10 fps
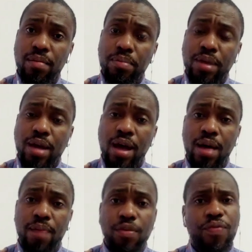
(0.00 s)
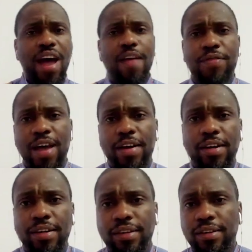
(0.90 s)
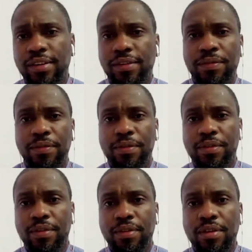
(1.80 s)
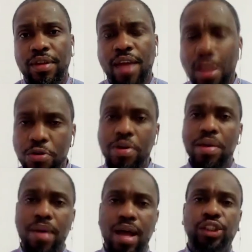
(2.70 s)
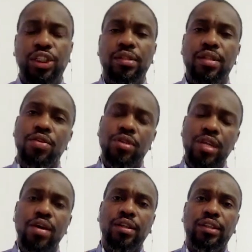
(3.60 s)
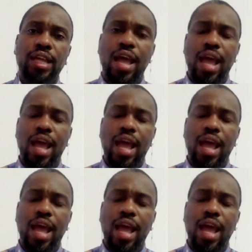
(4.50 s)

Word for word: become the firefighter? Can you imagine that the D R C